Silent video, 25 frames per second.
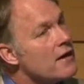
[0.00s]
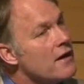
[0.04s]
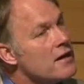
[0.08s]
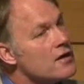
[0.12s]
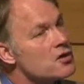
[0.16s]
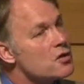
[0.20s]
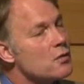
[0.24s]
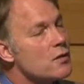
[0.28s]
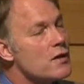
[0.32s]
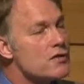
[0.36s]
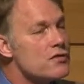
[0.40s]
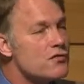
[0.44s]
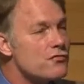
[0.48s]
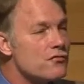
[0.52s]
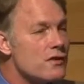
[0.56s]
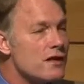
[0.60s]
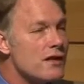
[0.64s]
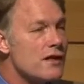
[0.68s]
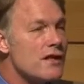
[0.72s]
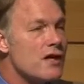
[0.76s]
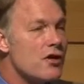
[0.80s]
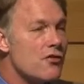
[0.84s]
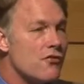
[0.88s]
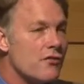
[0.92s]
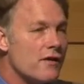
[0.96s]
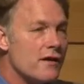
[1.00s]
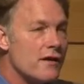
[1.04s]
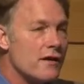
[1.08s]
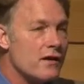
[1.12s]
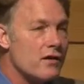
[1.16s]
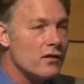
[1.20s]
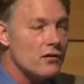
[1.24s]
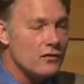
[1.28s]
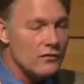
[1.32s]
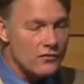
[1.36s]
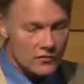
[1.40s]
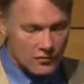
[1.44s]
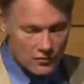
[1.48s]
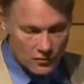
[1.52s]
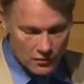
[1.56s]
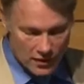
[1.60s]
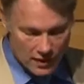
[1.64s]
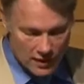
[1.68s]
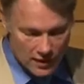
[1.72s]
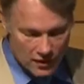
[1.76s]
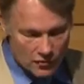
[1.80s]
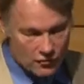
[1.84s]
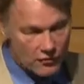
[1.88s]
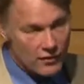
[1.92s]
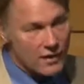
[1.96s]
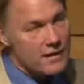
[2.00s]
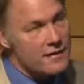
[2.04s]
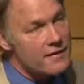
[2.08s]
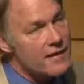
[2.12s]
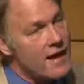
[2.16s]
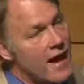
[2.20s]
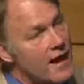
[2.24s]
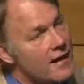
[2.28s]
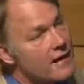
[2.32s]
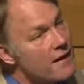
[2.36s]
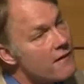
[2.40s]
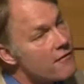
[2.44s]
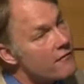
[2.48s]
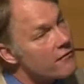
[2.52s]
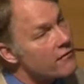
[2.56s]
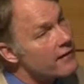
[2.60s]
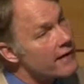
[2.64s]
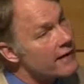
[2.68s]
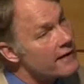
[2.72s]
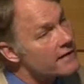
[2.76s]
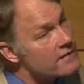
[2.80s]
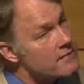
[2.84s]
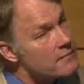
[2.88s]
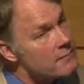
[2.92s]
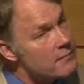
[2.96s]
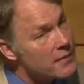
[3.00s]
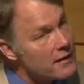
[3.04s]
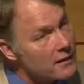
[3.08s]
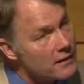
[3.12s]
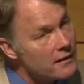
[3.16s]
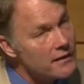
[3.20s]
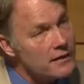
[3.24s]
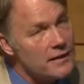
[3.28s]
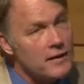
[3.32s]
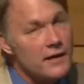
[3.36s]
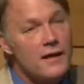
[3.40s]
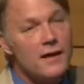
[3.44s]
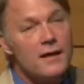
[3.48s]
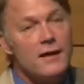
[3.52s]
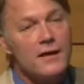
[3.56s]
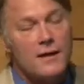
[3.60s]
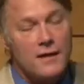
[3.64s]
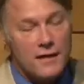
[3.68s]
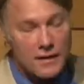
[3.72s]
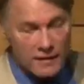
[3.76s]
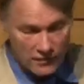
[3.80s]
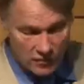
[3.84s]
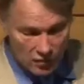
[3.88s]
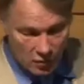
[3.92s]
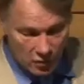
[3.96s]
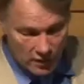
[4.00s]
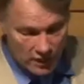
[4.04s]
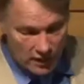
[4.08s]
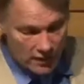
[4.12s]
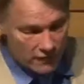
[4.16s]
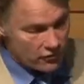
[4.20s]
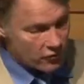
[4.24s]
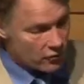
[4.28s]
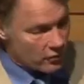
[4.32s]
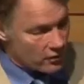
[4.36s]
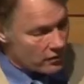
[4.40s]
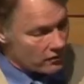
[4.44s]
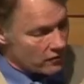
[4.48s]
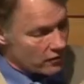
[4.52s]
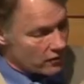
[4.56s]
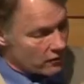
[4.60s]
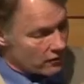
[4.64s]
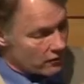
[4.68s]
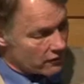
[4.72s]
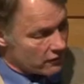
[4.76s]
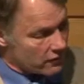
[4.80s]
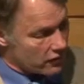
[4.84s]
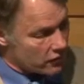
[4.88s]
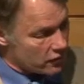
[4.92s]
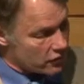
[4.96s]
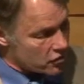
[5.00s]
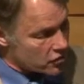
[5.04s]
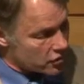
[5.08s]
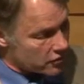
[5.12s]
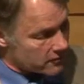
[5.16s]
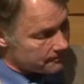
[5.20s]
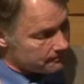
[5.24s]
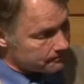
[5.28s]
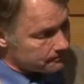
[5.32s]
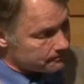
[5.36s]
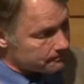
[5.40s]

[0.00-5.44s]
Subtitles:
So it's really critical to integrate that flexibility into whatever we do in the future.